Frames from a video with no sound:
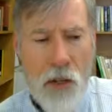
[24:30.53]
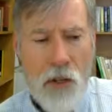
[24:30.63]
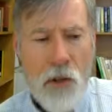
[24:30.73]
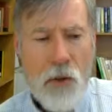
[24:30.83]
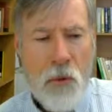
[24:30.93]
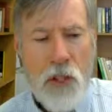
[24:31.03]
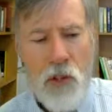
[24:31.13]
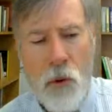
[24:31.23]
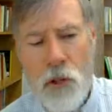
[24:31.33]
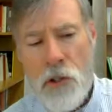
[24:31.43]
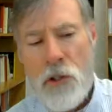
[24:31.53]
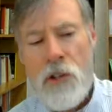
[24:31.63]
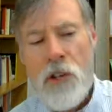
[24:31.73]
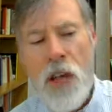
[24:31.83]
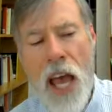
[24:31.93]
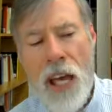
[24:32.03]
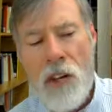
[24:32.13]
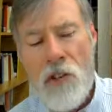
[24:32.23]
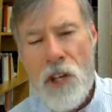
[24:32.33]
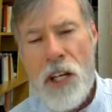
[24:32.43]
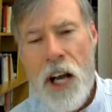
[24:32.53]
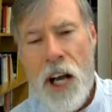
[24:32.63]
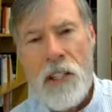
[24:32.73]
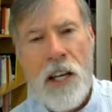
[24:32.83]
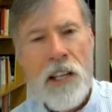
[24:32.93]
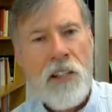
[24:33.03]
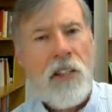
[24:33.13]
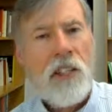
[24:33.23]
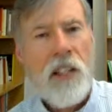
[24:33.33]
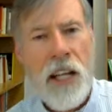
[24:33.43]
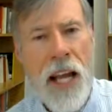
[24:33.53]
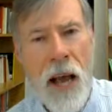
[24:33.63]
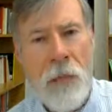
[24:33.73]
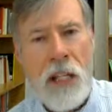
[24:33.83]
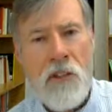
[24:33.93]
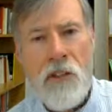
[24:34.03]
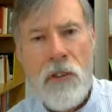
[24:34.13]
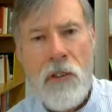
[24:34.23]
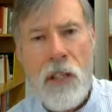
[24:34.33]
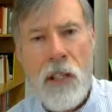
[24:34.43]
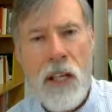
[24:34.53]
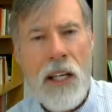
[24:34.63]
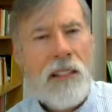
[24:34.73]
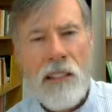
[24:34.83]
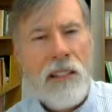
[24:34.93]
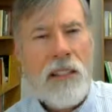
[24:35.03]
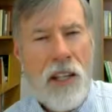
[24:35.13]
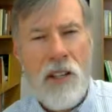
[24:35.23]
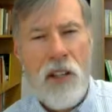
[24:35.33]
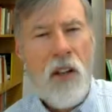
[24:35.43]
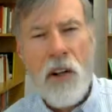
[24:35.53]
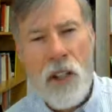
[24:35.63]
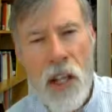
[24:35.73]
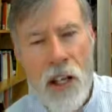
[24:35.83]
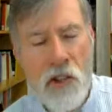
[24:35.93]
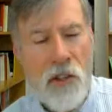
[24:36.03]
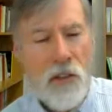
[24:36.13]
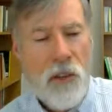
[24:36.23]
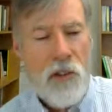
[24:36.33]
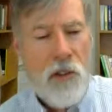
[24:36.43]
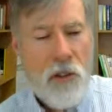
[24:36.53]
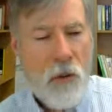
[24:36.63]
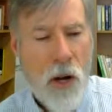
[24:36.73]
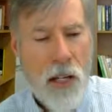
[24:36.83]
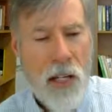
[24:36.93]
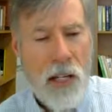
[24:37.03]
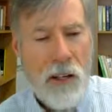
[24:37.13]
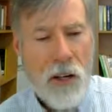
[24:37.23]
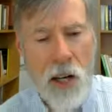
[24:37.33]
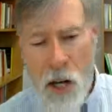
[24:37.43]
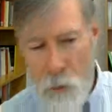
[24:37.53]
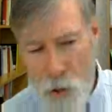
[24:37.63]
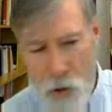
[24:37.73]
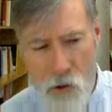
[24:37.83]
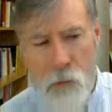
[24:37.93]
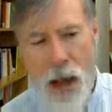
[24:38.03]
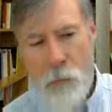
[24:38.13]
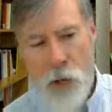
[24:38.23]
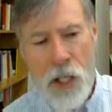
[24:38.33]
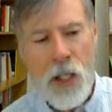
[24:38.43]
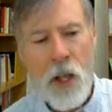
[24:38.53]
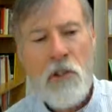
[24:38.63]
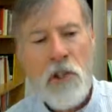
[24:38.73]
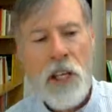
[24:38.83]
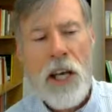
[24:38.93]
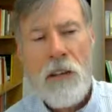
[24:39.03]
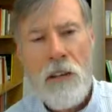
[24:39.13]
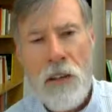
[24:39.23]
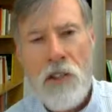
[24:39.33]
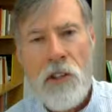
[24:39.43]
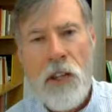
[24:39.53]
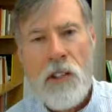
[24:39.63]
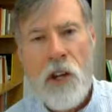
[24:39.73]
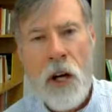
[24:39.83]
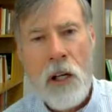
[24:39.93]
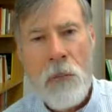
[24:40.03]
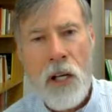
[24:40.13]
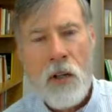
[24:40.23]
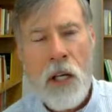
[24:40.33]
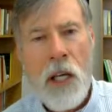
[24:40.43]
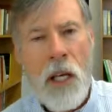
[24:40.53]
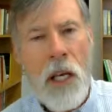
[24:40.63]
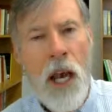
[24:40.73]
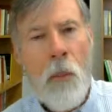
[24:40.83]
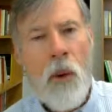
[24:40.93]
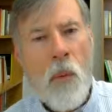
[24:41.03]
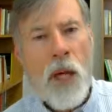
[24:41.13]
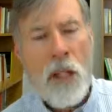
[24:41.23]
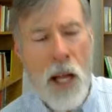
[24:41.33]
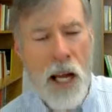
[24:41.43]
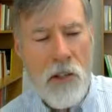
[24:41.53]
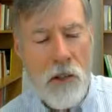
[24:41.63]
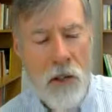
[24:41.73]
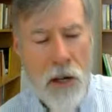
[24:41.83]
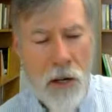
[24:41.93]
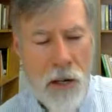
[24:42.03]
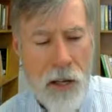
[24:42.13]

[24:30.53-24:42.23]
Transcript: to resources, energy, context, and dynamics. And it's a longer lecture than you want to hear, but those map pretty closely on the things that they talk about. And we realized that